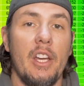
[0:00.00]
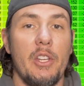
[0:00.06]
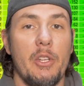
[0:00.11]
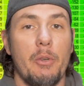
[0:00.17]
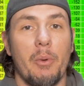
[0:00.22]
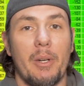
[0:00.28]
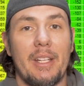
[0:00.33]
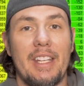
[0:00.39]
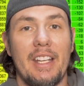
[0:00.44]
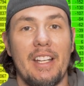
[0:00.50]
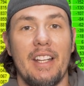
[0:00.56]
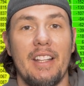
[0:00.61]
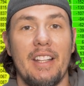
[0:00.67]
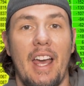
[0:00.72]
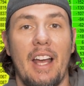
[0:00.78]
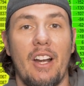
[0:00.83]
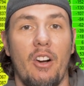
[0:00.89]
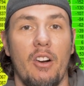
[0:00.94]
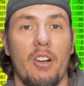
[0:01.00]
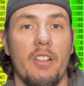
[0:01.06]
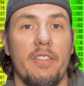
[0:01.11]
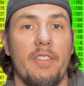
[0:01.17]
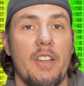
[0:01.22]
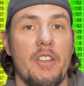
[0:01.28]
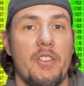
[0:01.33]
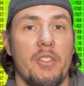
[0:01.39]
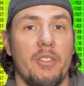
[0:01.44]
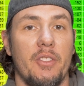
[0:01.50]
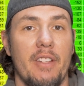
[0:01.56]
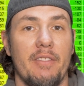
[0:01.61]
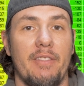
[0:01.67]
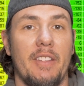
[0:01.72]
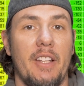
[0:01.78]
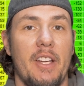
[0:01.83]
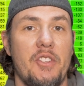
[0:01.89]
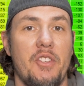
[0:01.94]
you were getting that artificial
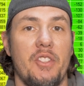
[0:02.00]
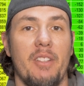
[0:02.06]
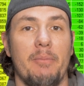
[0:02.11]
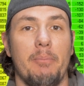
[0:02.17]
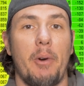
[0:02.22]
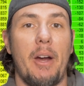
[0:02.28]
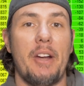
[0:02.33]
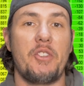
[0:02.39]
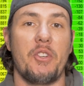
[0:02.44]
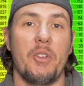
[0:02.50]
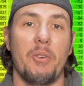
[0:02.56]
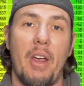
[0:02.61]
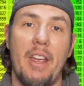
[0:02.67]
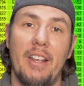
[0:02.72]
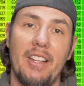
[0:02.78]
inflation of pressure,